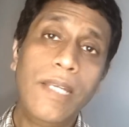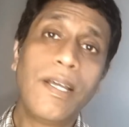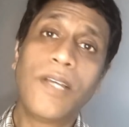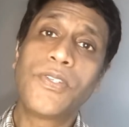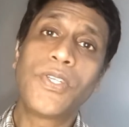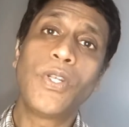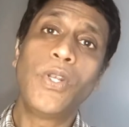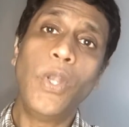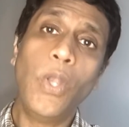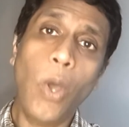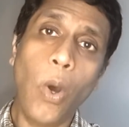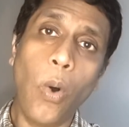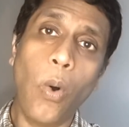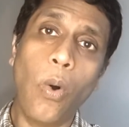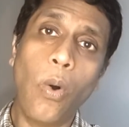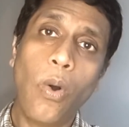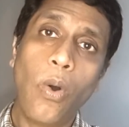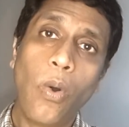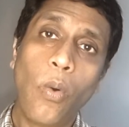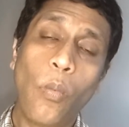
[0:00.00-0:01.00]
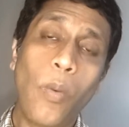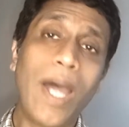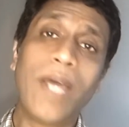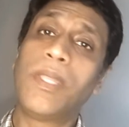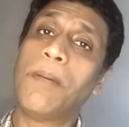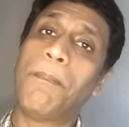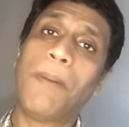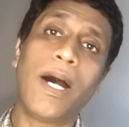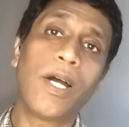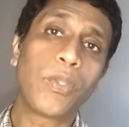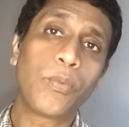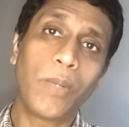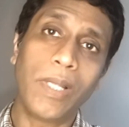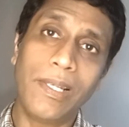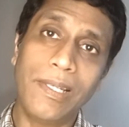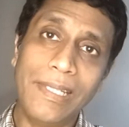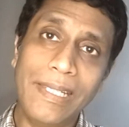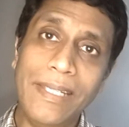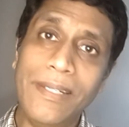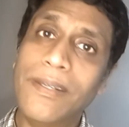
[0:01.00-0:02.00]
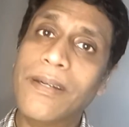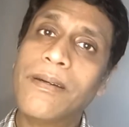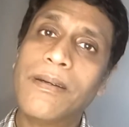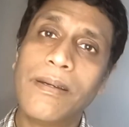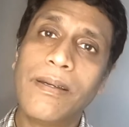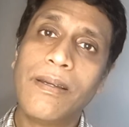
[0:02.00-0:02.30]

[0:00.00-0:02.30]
doesn't know where the path will lead.